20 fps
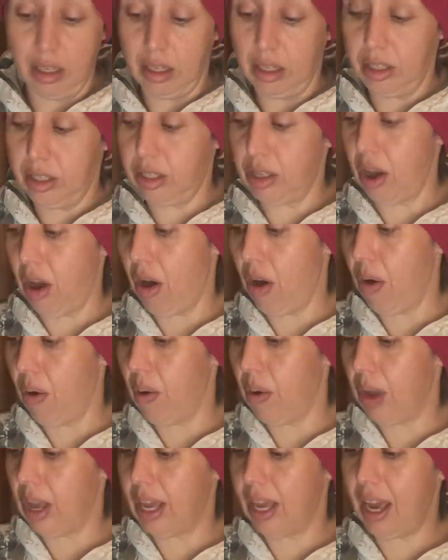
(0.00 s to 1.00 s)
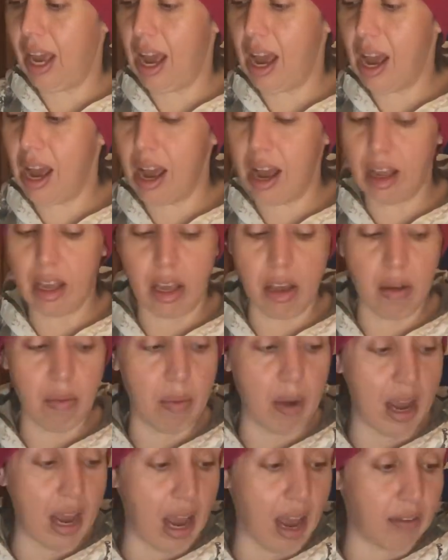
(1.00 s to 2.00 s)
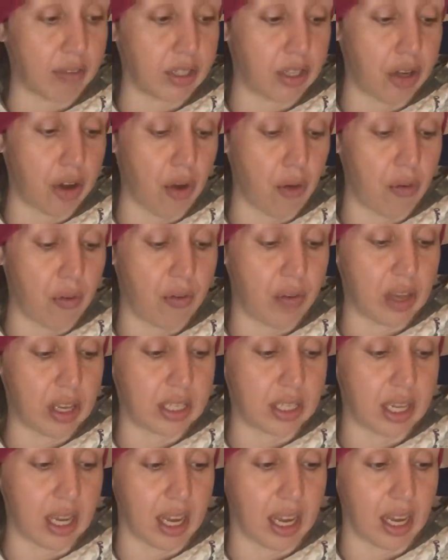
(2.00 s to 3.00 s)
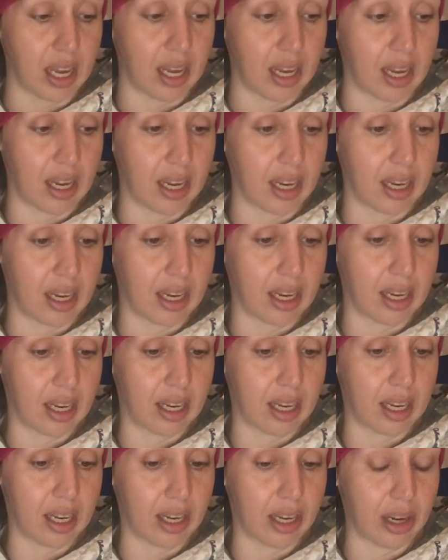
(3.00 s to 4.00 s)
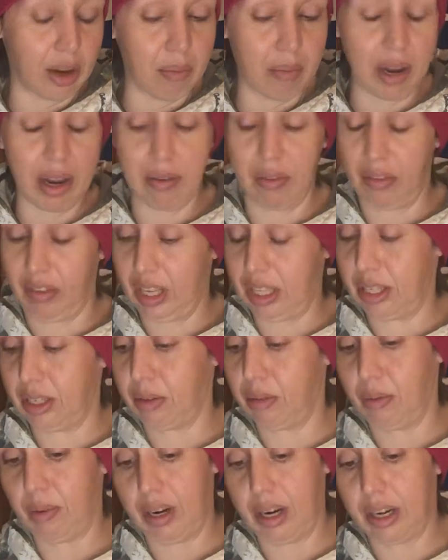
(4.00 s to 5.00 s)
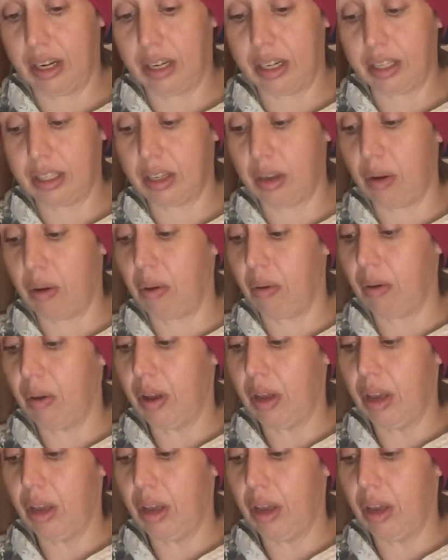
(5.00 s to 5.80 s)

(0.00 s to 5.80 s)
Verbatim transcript: So, yeah, you might have to go visit. You might, this is weird. So,